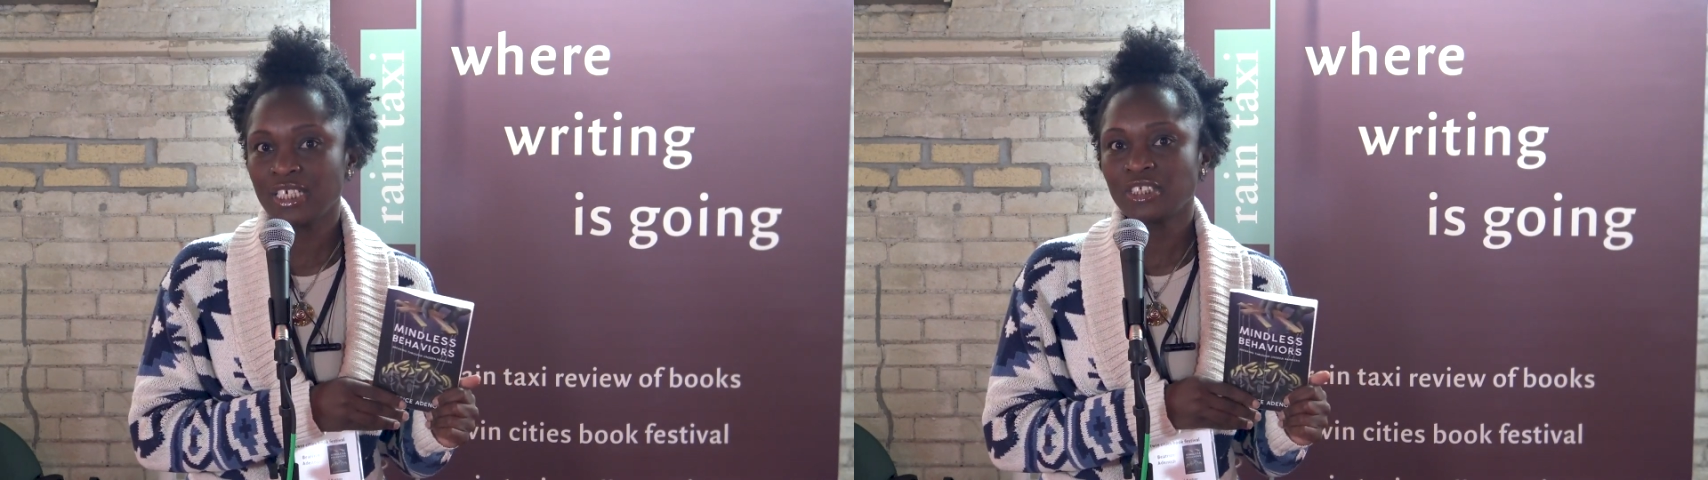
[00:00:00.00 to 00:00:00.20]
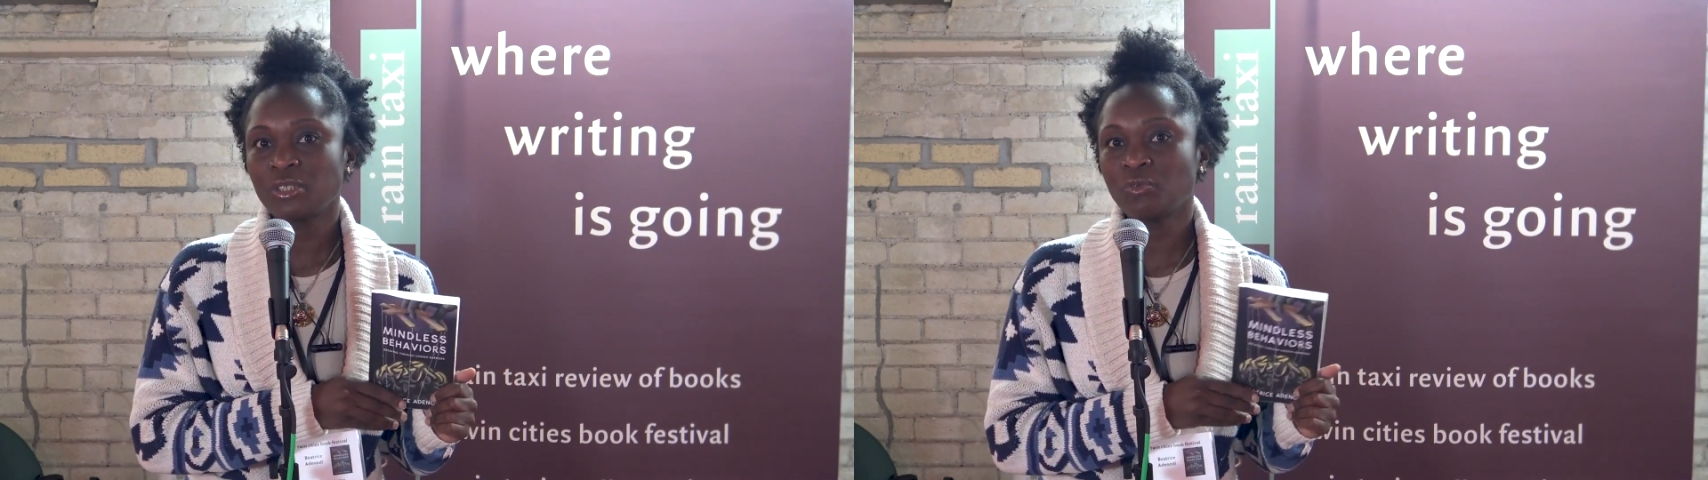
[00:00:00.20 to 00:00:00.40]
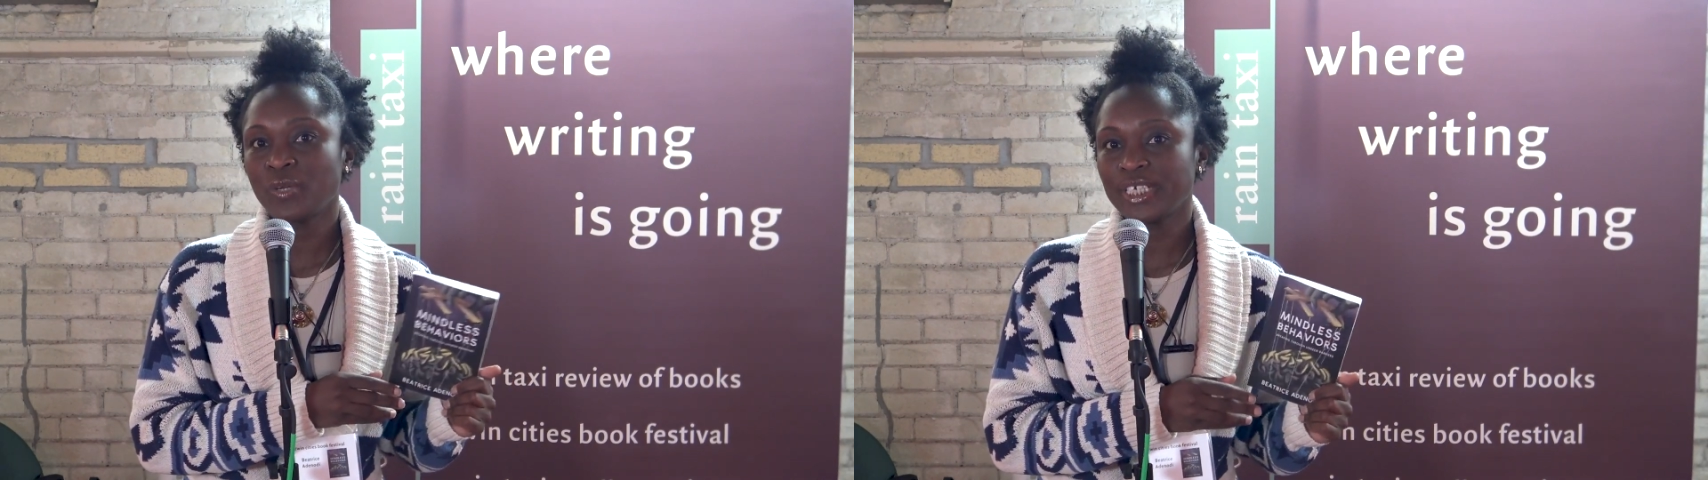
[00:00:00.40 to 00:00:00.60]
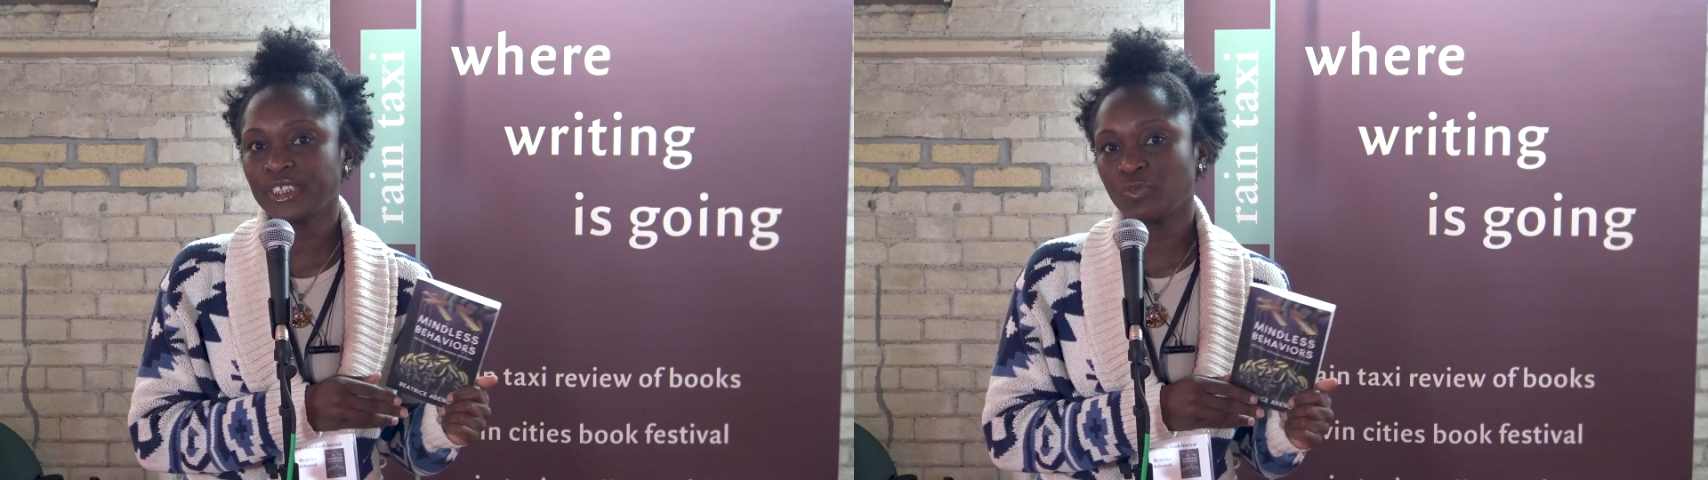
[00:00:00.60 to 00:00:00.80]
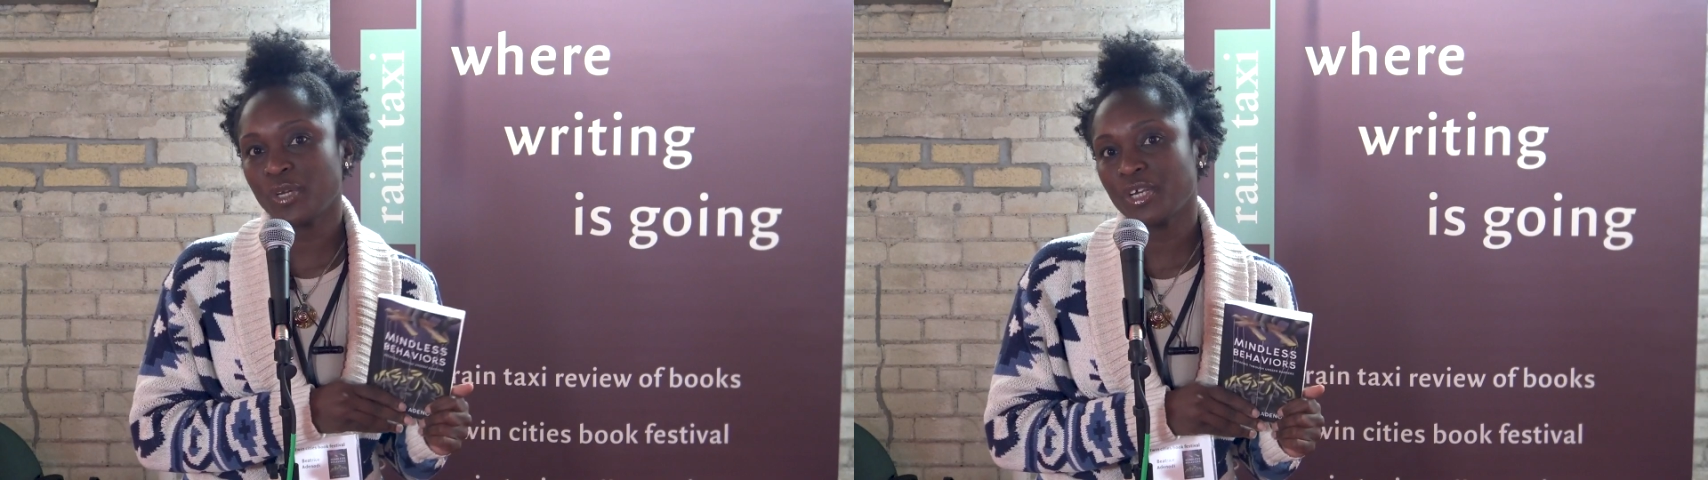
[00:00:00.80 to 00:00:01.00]
to raise
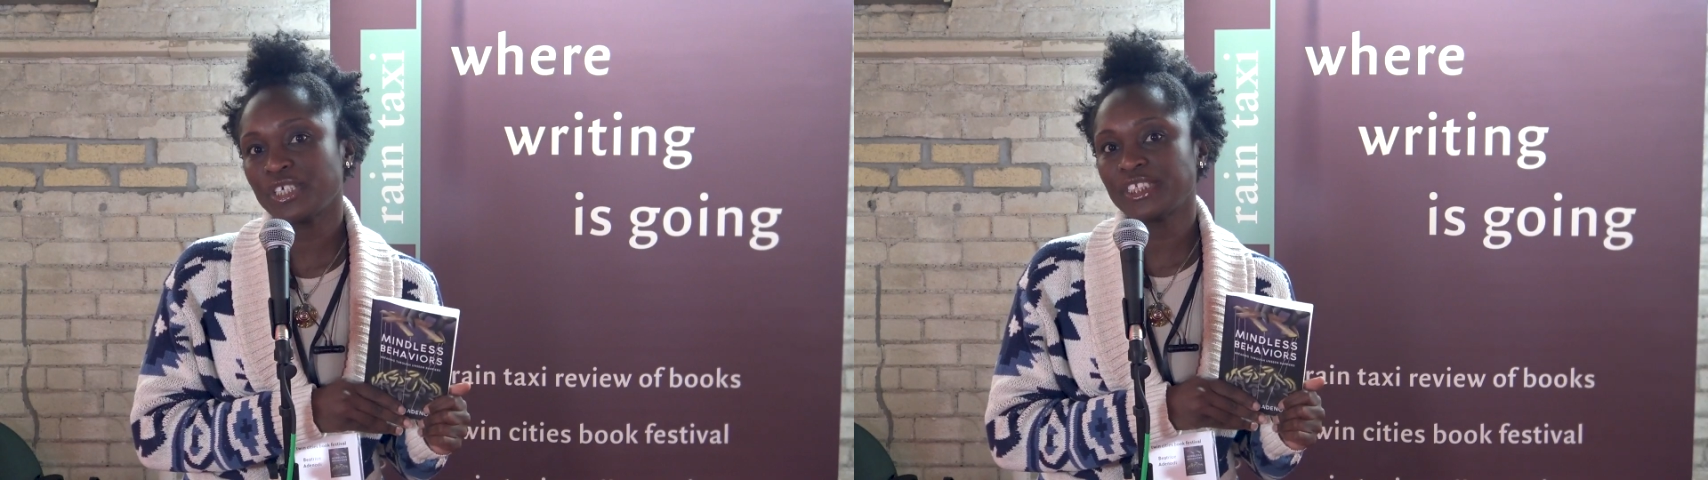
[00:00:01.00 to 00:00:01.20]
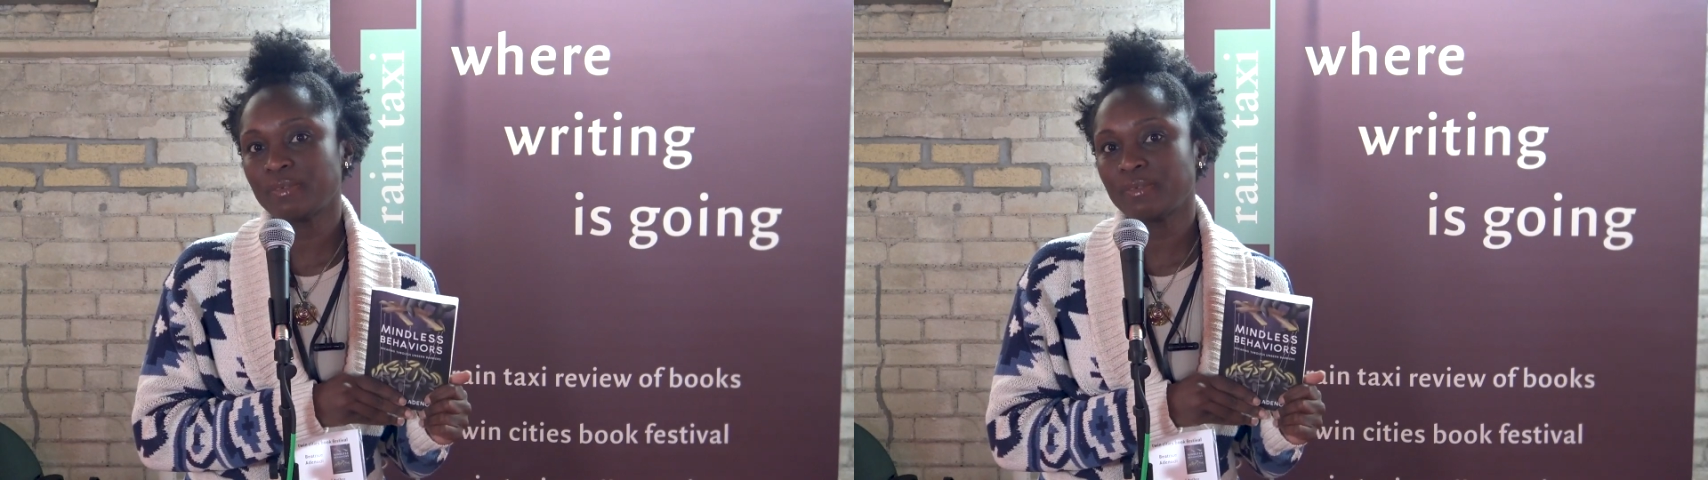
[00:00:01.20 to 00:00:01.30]
awareness